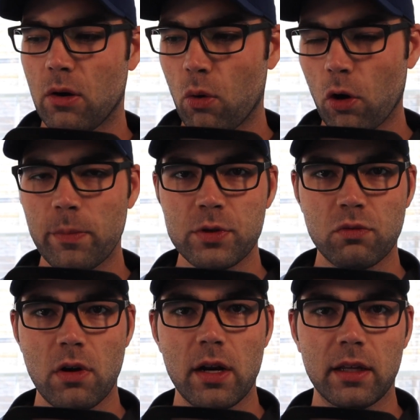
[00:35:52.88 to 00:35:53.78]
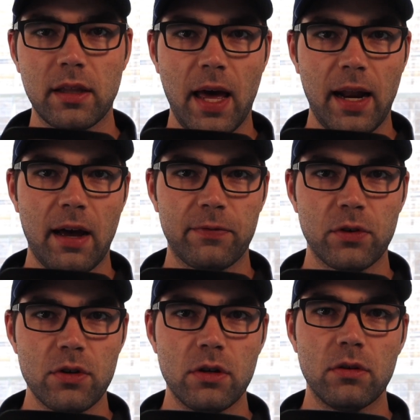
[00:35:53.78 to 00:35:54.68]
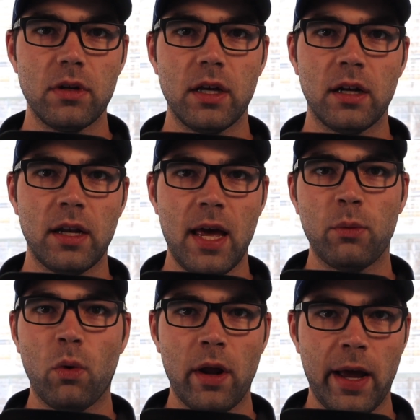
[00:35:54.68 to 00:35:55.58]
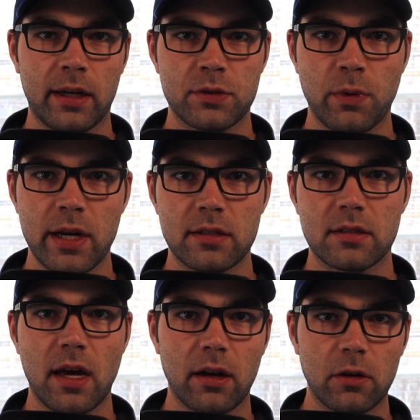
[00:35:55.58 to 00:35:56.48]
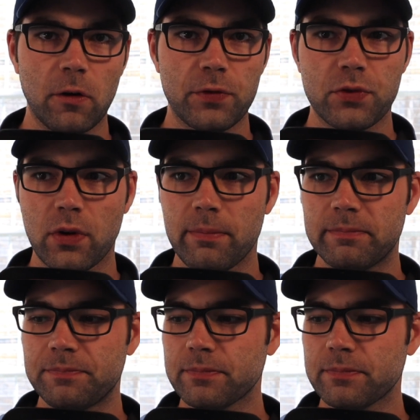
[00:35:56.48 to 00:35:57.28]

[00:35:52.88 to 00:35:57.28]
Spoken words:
Orb is running that afternoon in an N1X race down at Gulfstream.